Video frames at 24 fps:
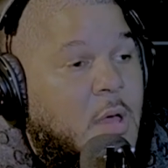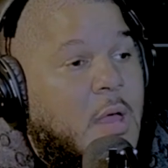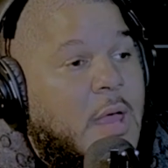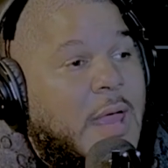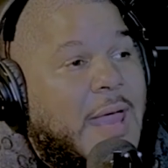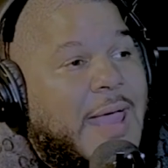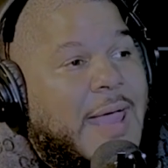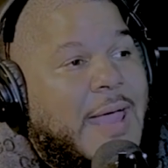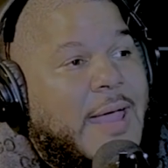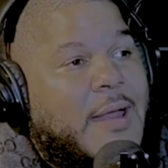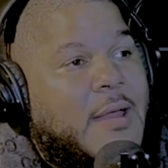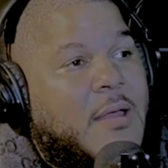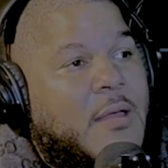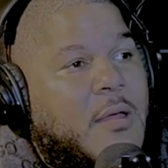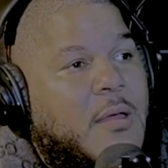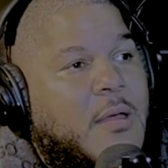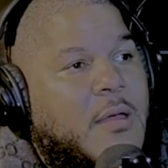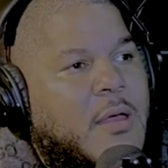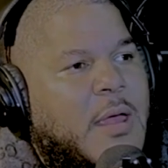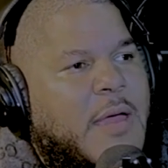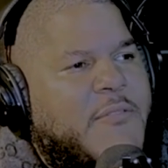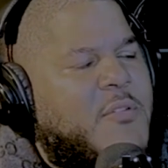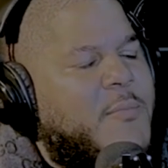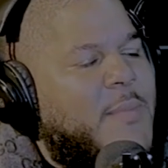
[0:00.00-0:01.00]
And
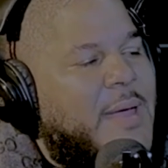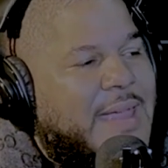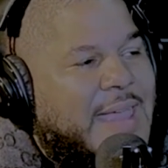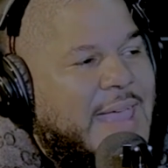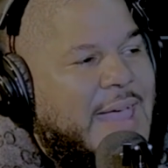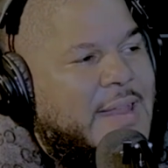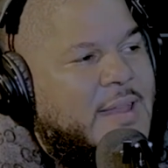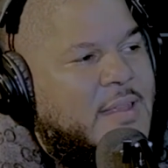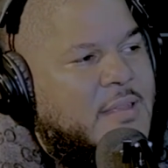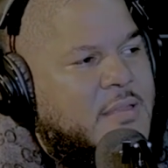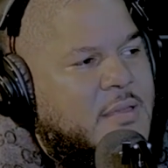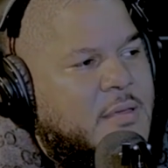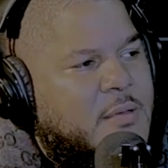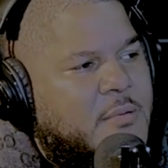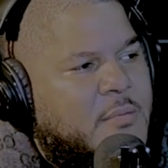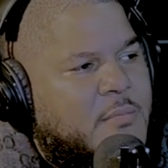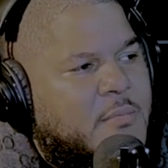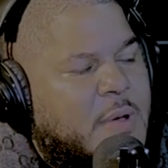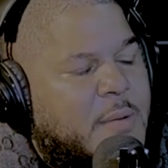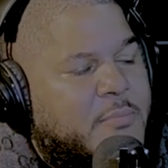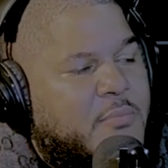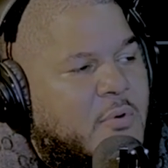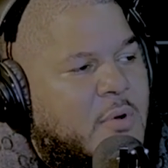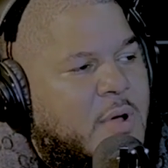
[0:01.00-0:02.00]
have you met Kenneth,
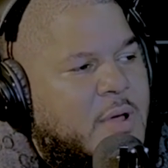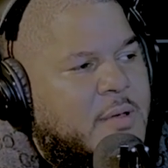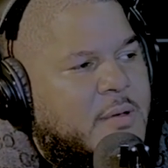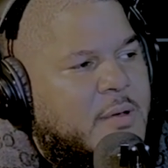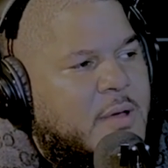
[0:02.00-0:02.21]
my boy,